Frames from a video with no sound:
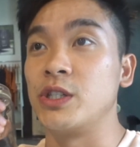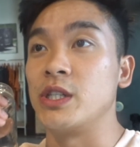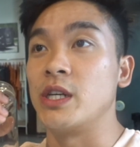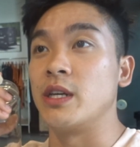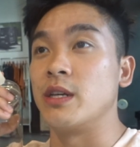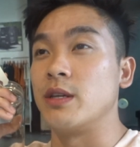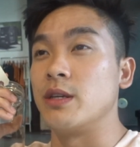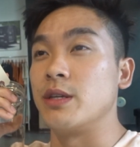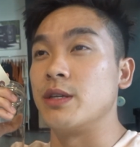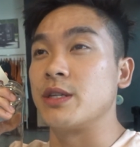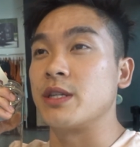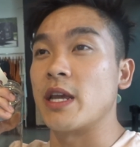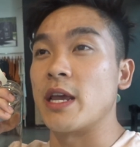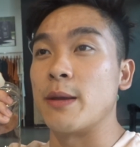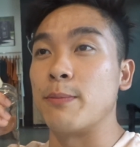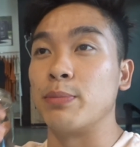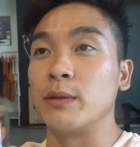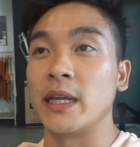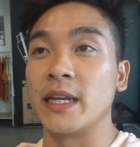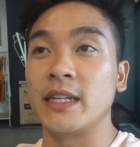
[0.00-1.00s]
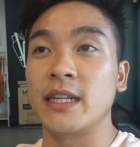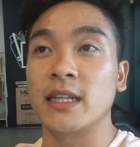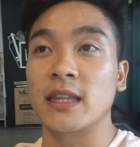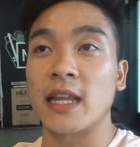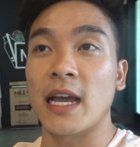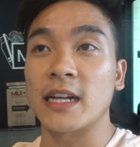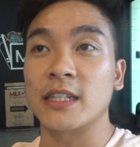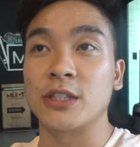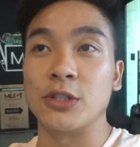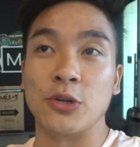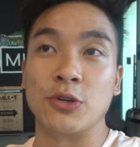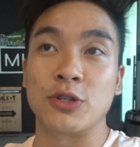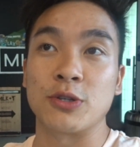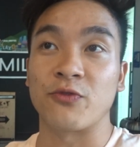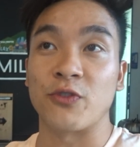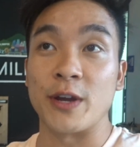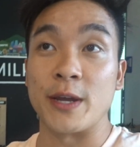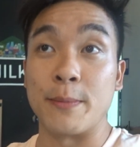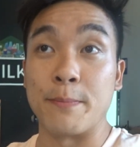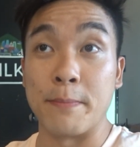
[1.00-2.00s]
is a blended
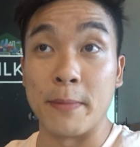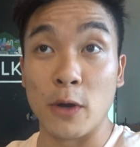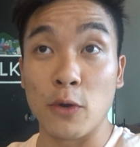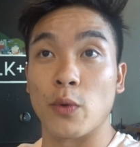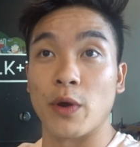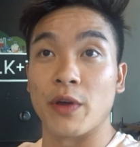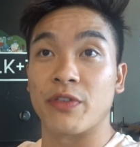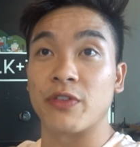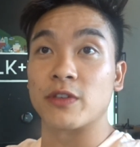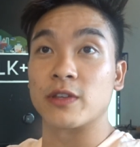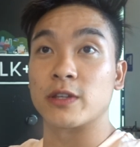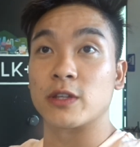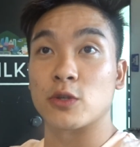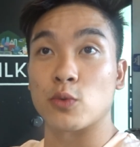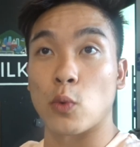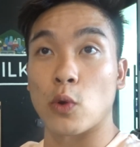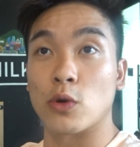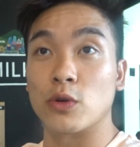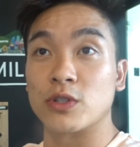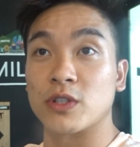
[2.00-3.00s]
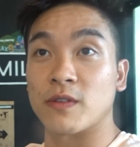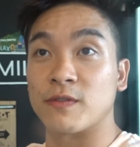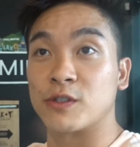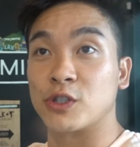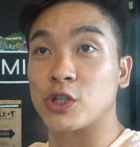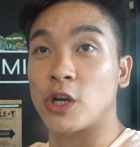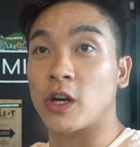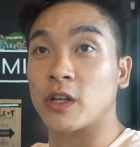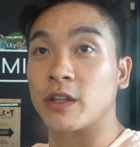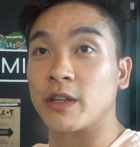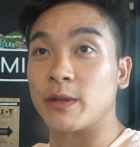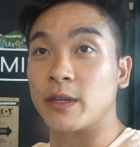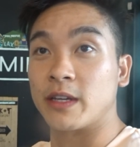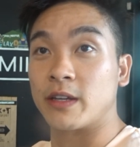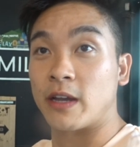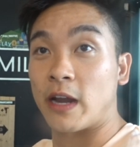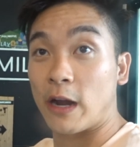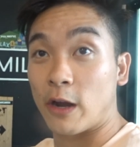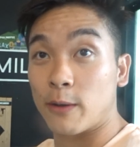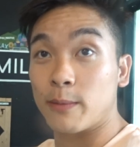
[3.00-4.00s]
lactose-free milk with swirls of chocolate
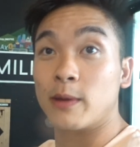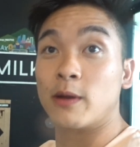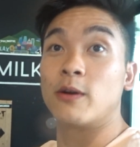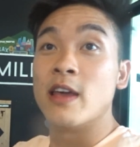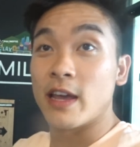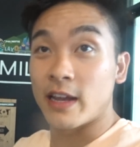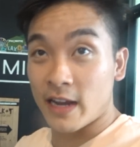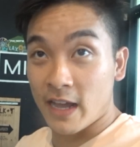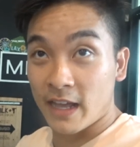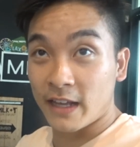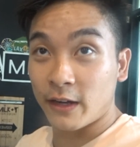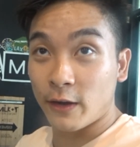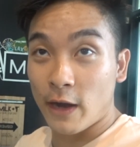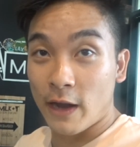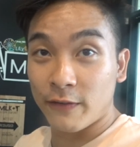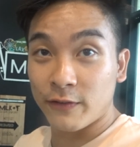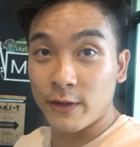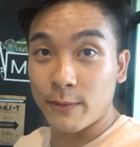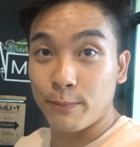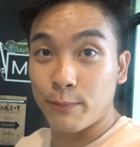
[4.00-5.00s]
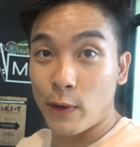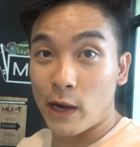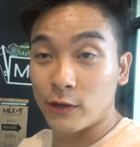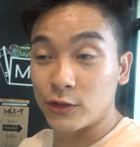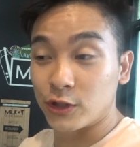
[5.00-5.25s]
caramel and handcrafted brown